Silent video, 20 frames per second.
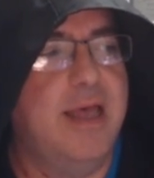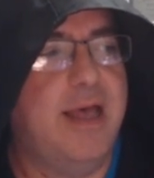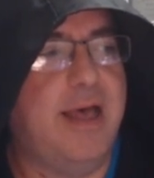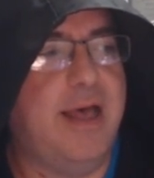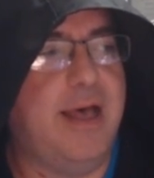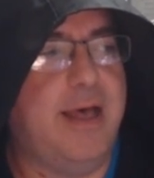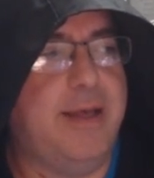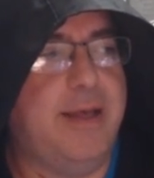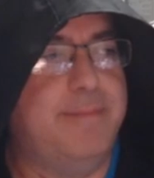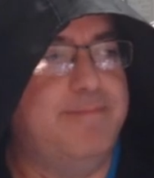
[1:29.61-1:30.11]

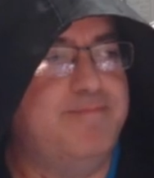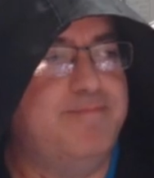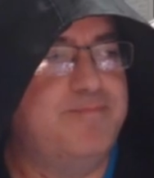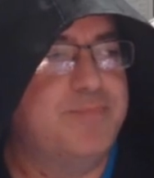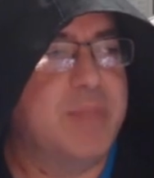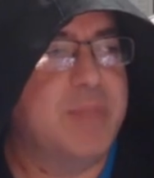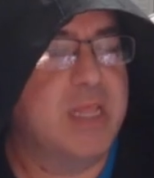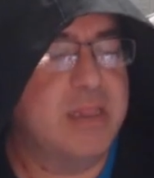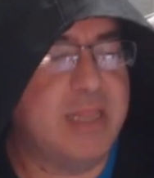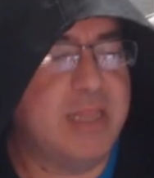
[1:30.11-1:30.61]

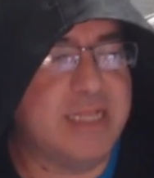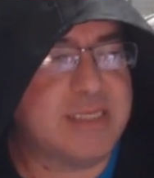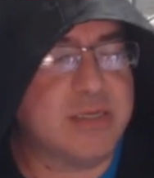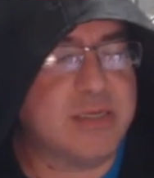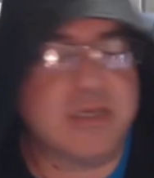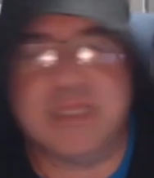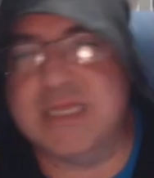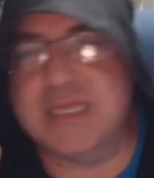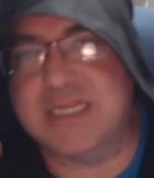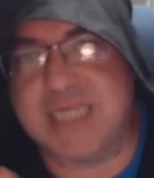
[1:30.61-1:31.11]
Let's
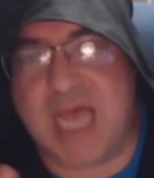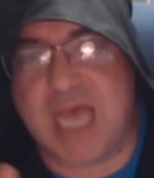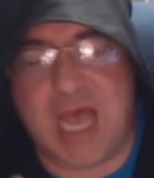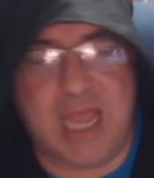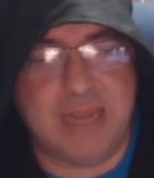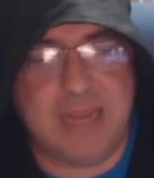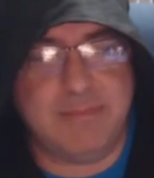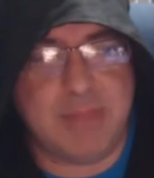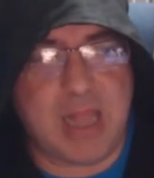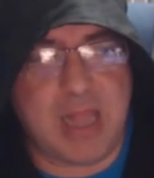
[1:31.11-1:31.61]
look at the
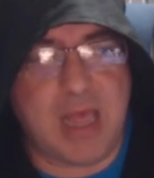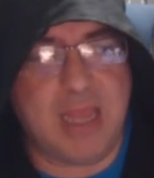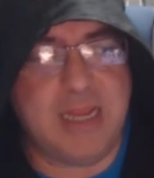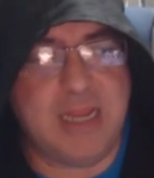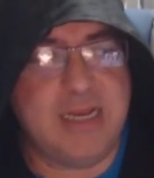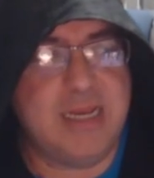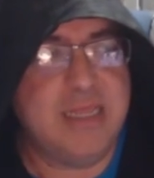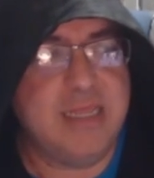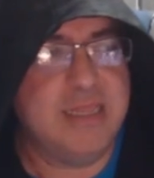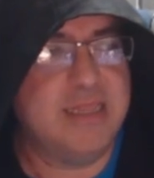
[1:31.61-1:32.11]

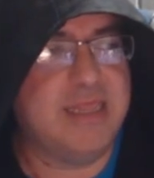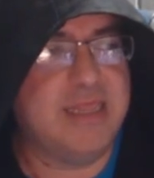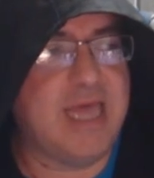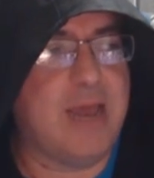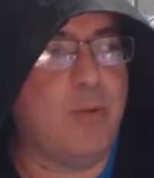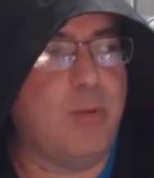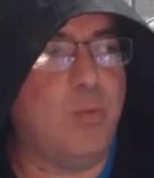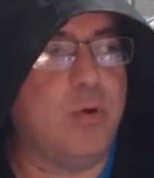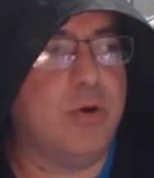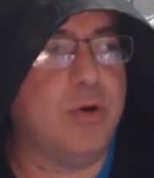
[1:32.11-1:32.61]
timeline
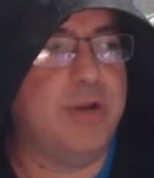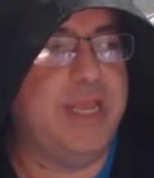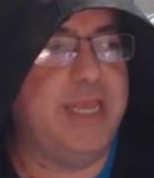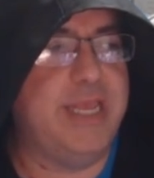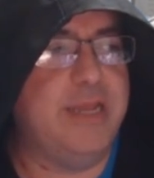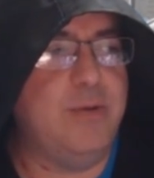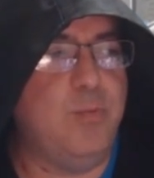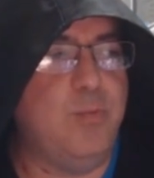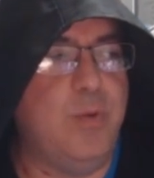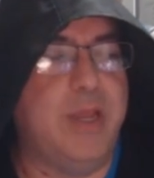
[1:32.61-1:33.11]
that we're
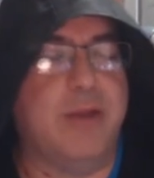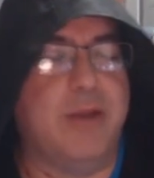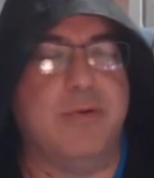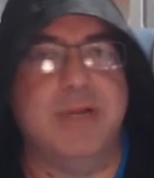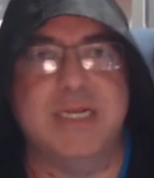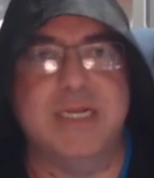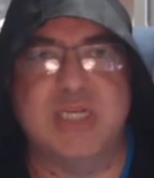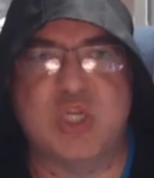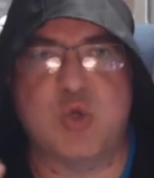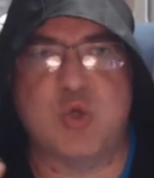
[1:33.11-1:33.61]
in. We're
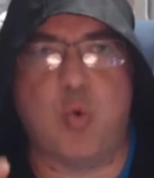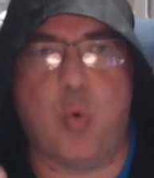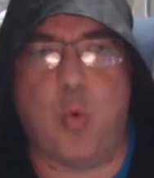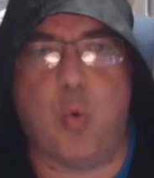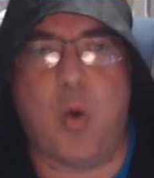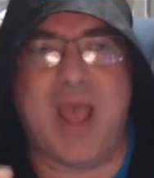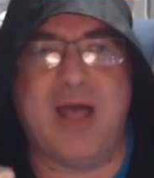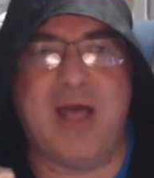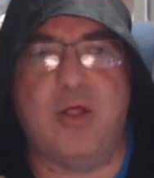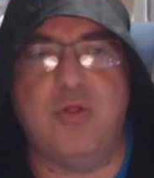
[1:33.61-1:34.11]
in
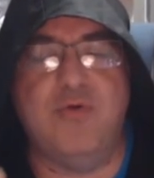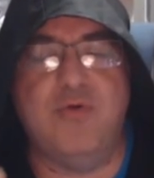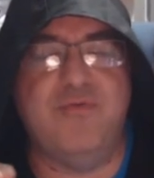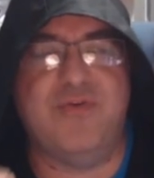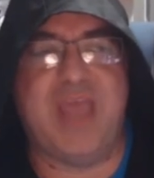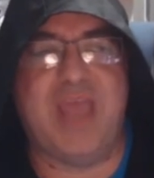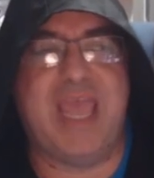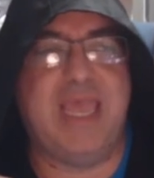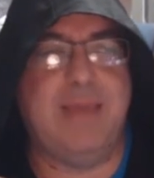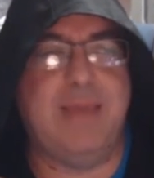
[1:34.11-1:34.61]

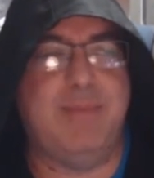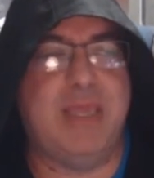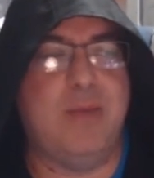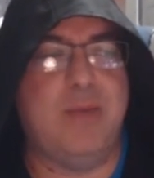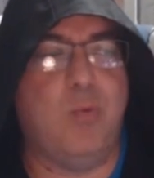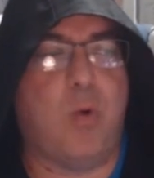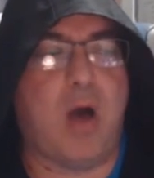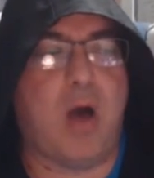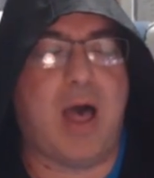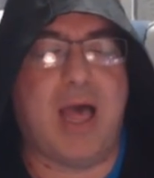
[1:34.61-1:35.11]
12
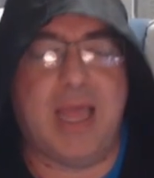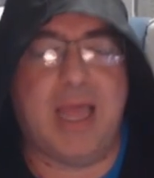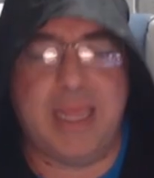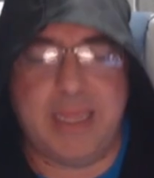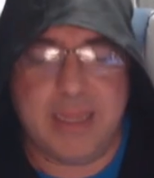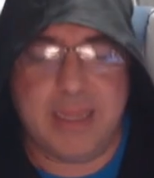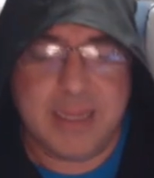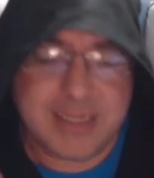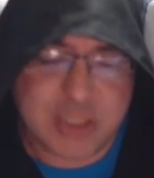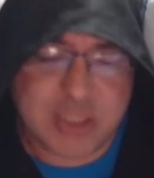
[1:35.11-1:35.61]

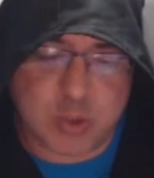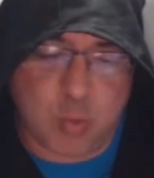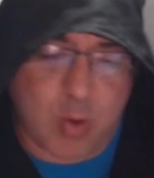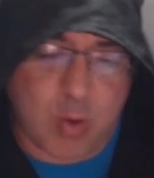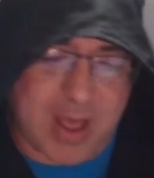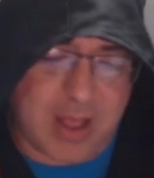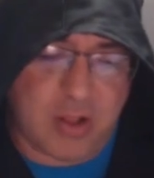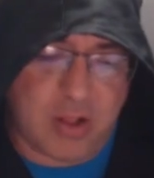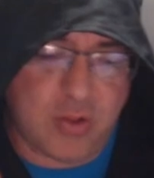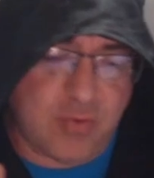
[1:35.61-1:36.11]
ABY,
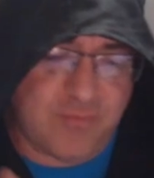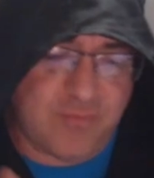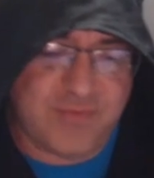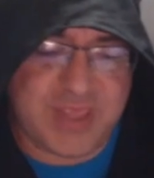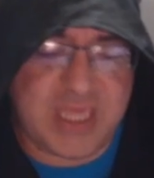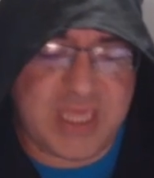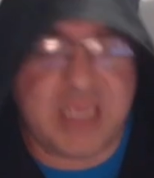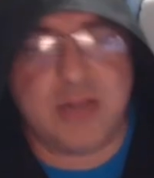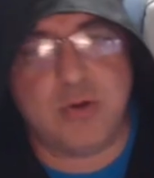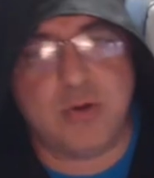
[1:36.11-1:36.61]
12
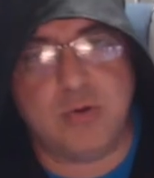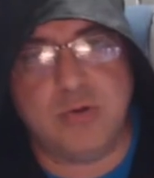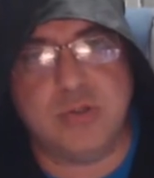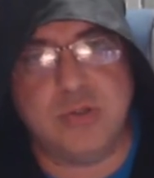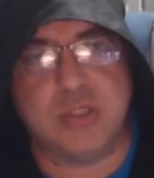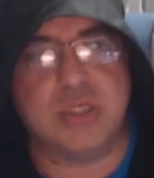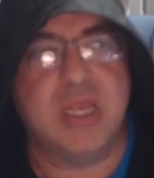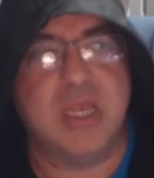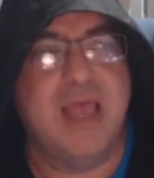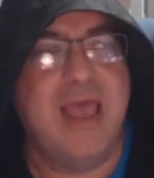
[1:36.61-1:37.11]

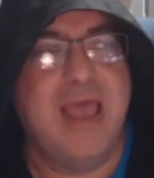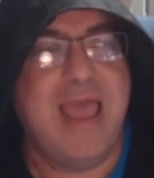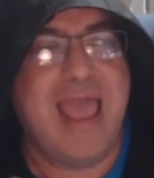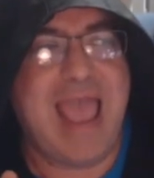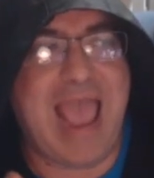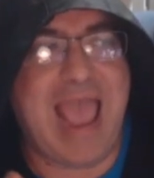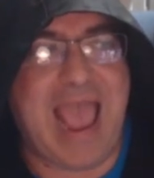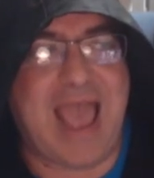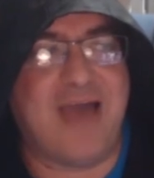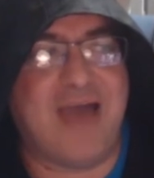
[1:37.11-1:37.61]
years
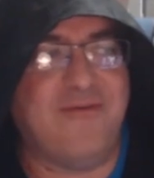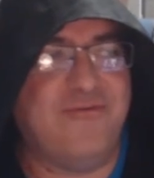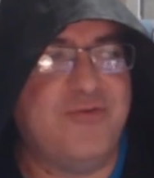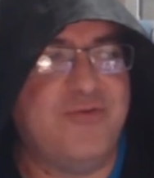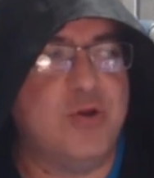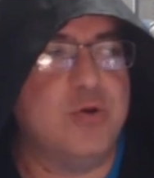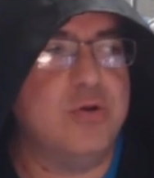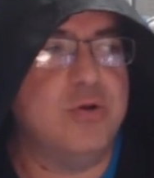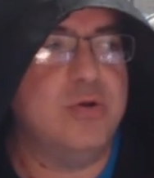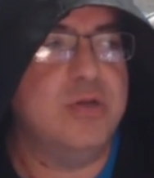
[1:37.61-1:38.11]

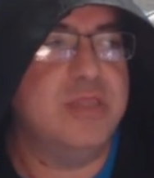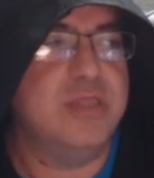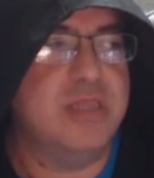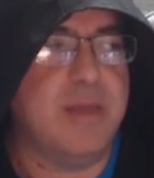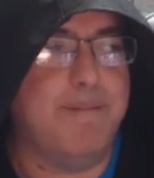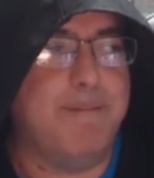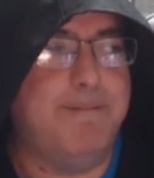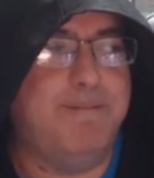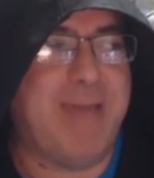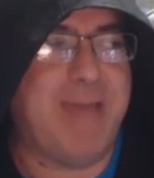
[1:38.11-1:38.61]
after
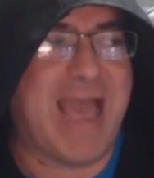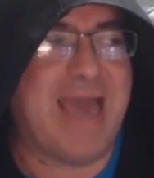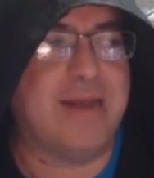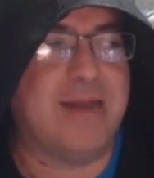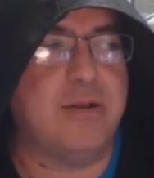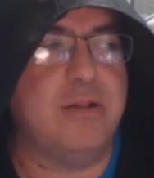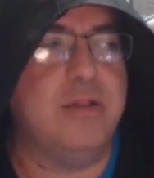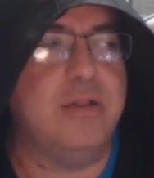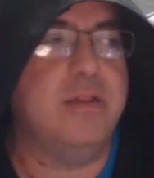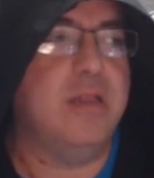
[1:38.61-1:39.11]
the
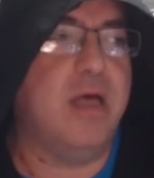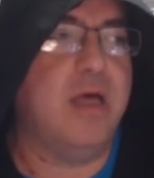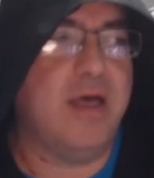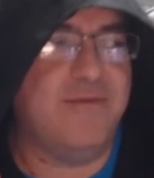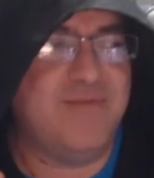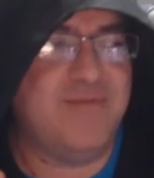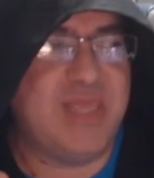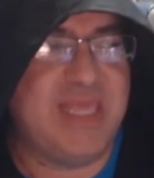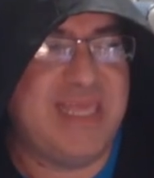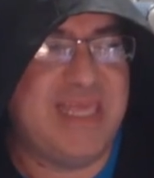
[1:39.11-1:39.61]
Battle
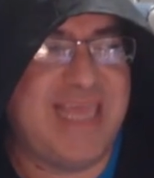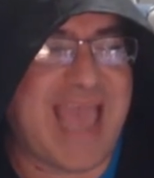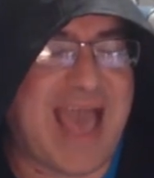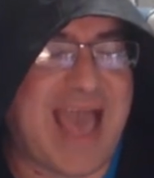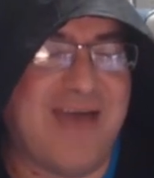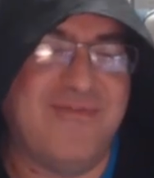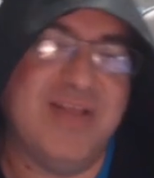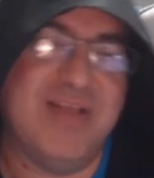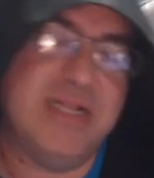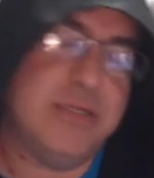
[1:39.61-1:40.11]
of
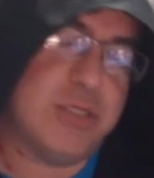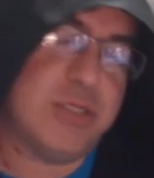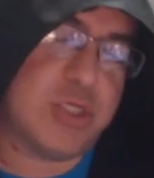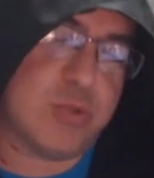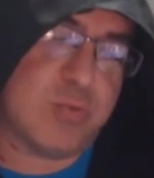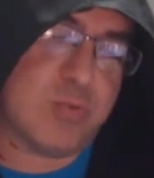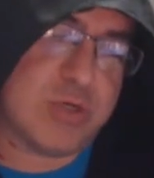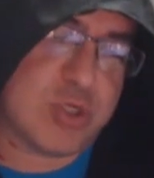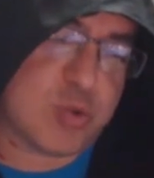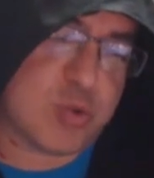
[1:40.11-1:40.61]
Yavin.
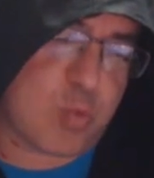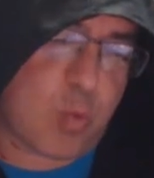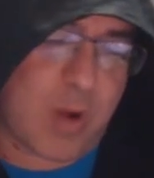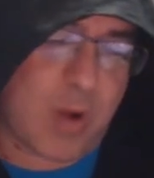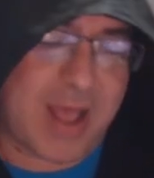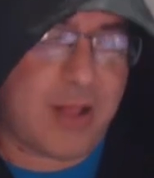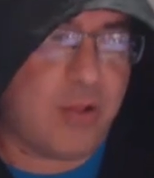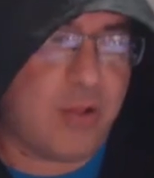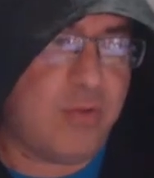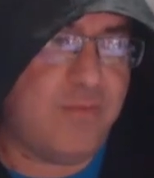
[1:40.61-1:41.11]
So we're
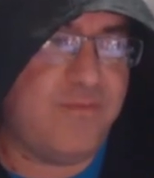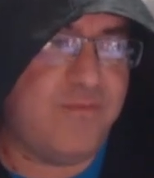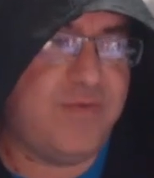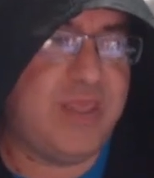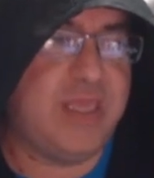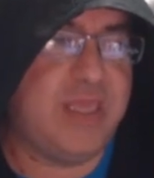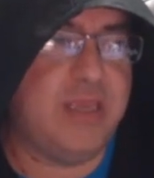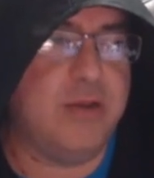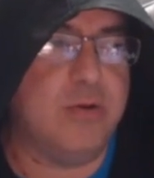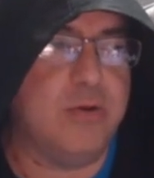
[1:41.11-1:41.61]
12
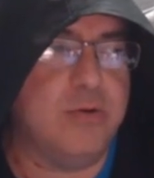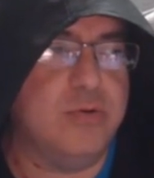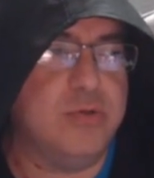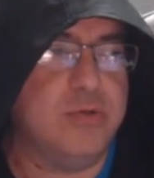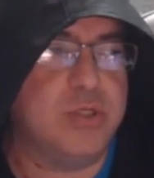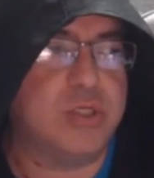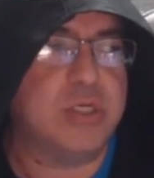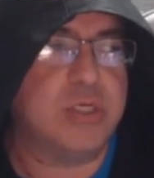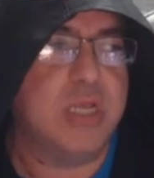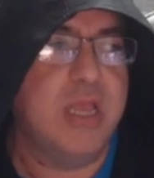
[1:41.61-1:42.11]

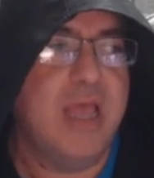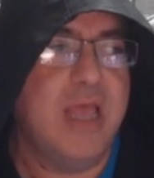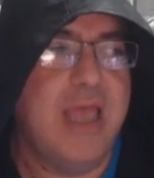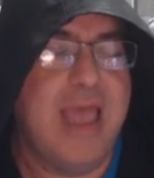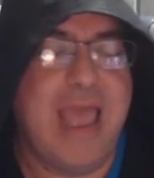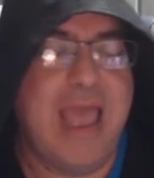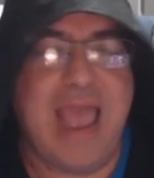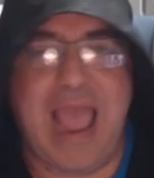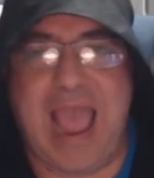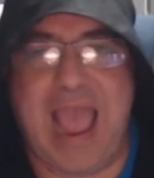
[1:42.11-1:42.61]
years
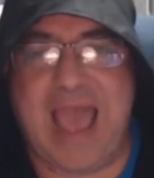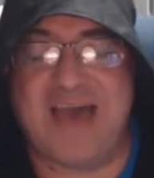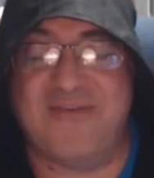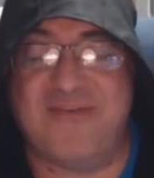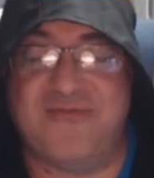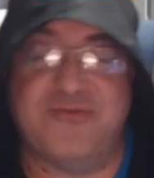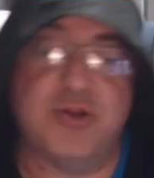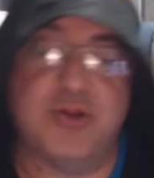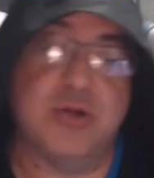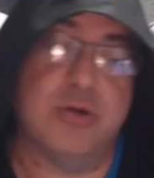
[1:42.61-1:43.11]

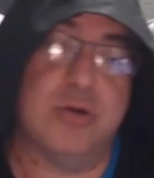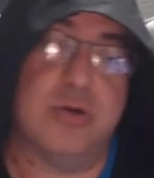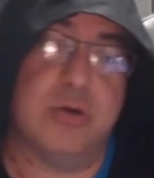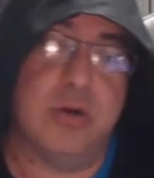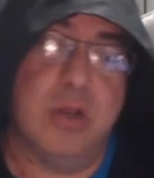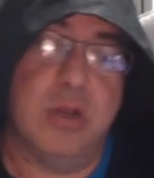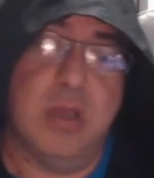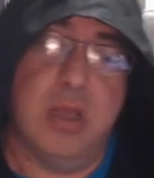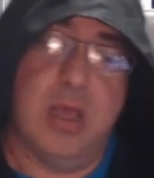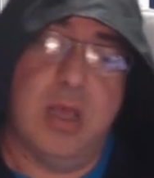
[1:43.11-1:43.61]

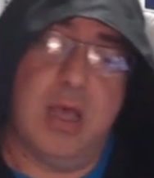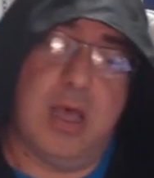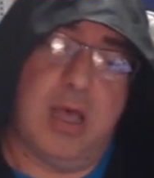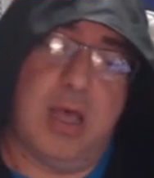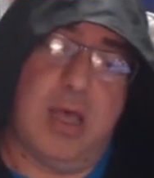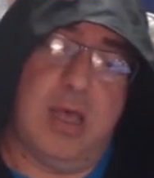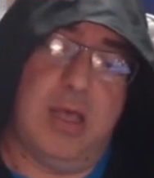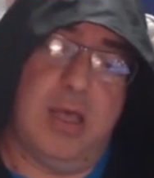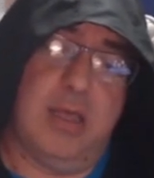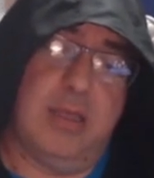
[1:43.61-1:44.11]
after
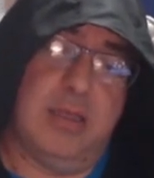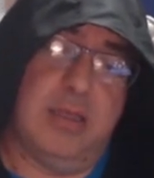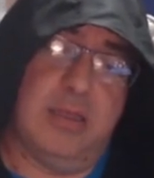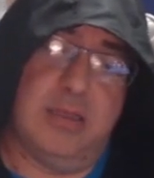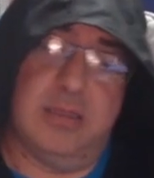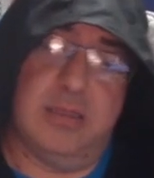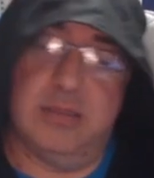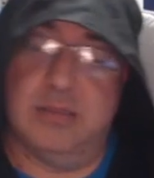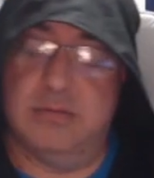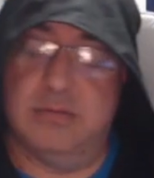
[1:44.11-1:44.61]

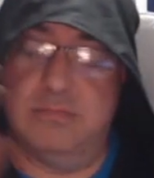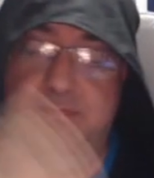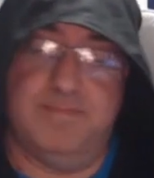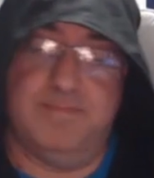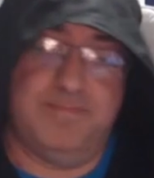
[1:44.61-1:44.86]
the